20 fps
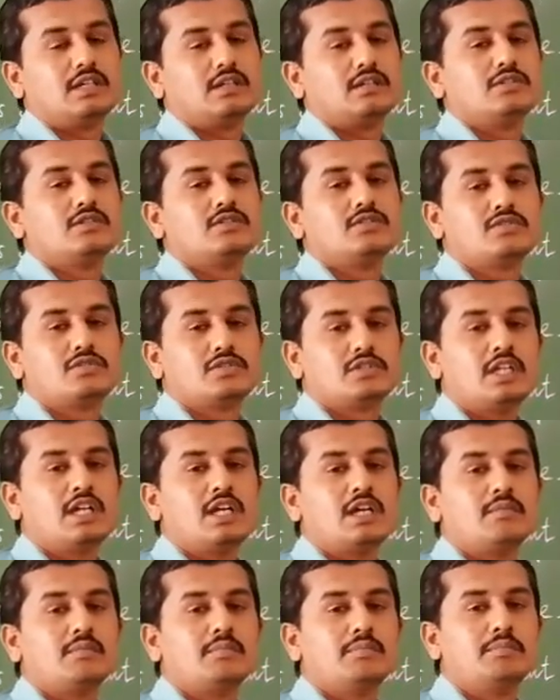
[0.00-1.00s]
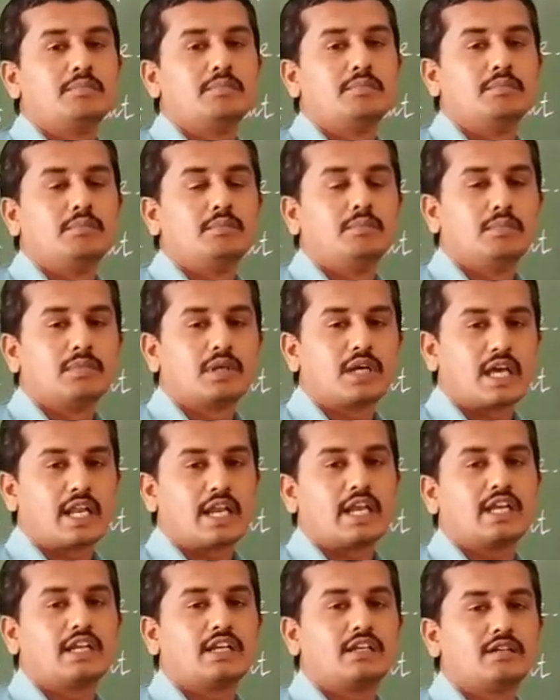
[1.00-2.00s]
due to the
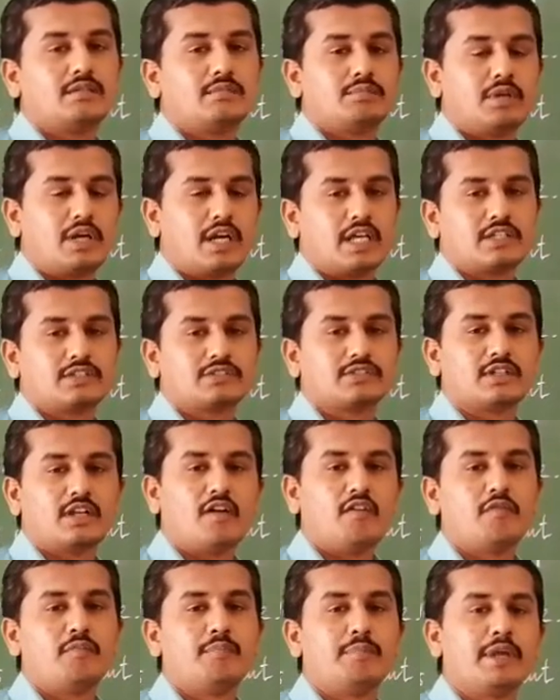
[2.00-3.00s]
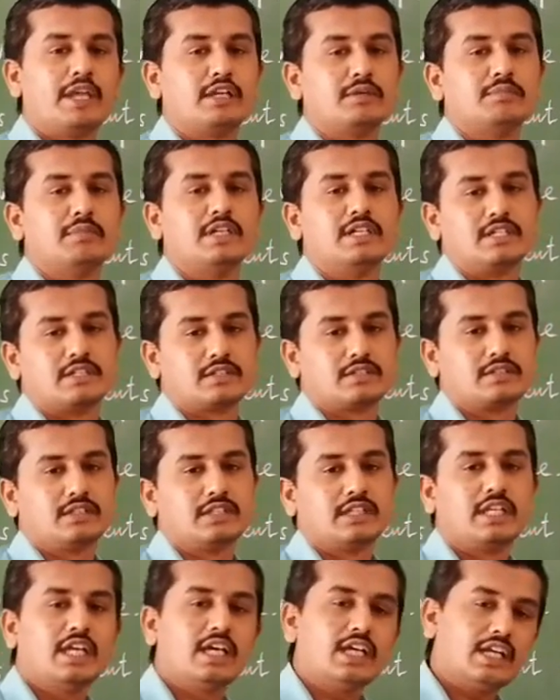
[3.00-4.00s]
correct production of pigment.
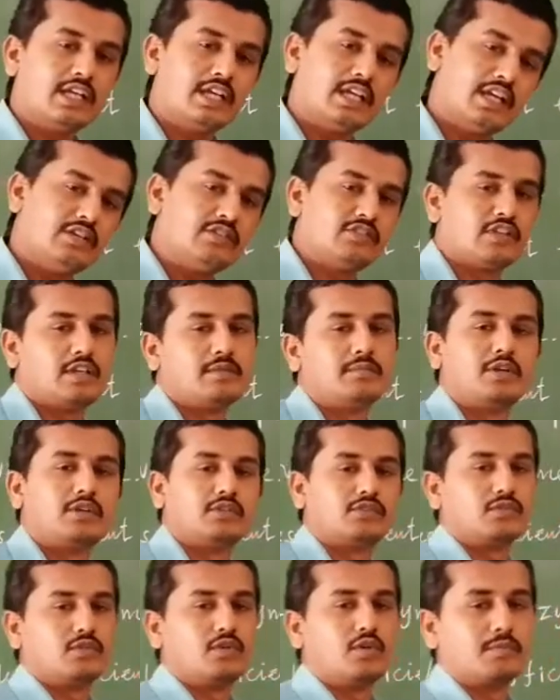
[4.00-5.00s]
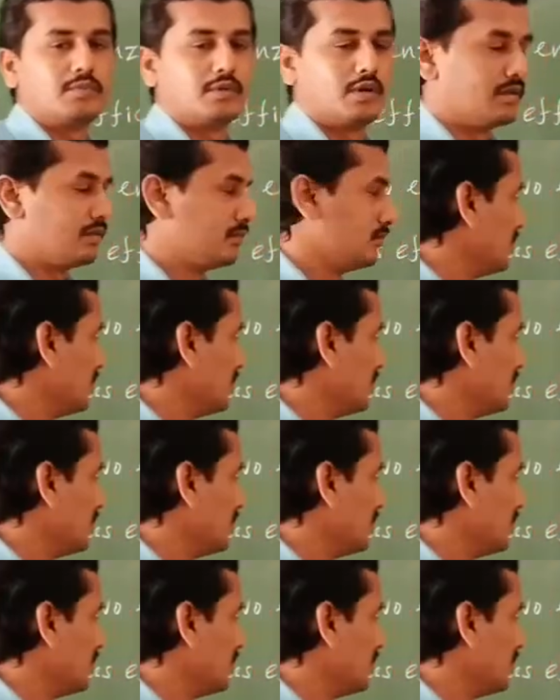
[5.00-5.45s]
Here enzyme also no problem.